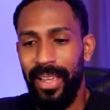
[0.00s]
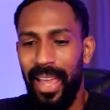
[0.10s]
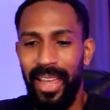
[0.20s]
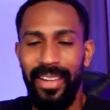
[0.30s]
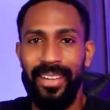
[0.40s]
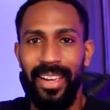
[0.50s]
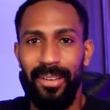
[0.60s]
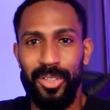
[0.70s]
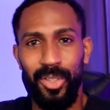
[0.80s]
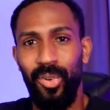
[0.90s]
And it was
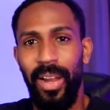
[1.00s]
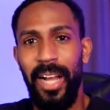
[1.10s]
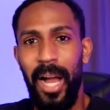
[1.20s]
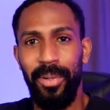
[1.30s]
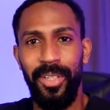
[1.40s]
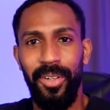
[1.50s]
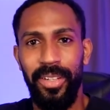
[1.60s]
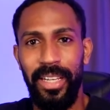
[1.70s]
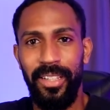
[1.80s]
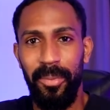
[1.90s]
a great
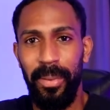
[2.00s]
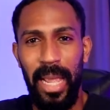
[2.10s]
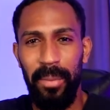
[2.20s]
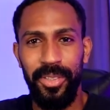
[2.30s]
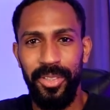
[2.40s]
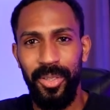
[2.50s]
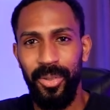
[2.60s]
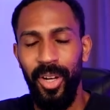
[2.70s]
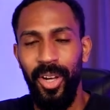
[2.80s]
opportunity to be able to